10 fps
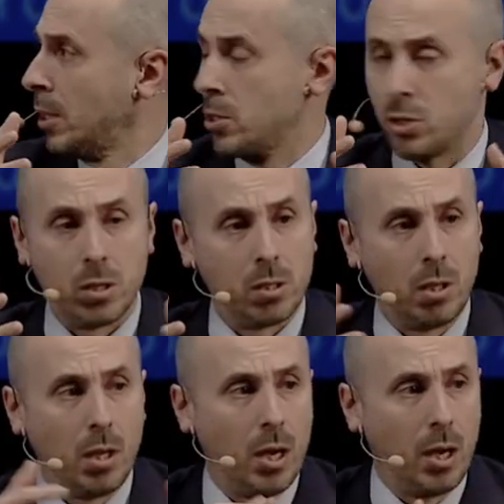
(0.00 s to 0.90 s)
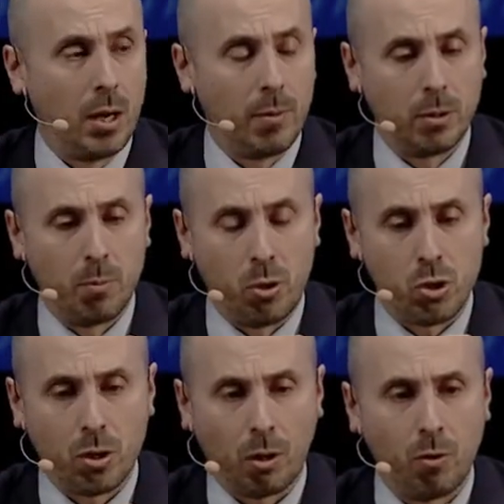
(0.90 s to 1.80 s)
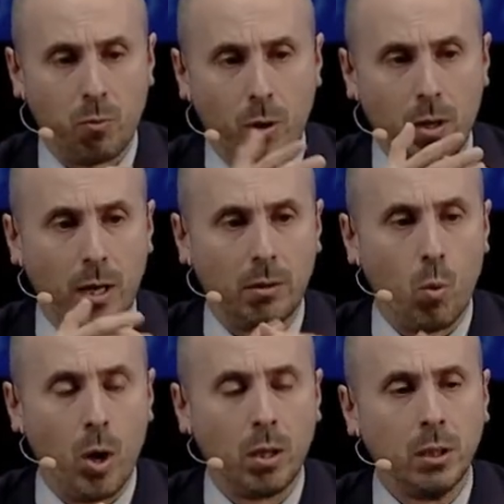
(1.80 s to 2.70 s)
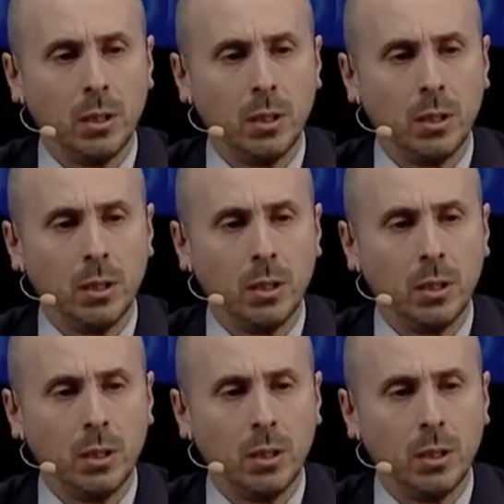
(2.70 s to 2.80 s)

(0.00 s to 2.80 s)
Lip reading: since the Persian Gulf War in 91.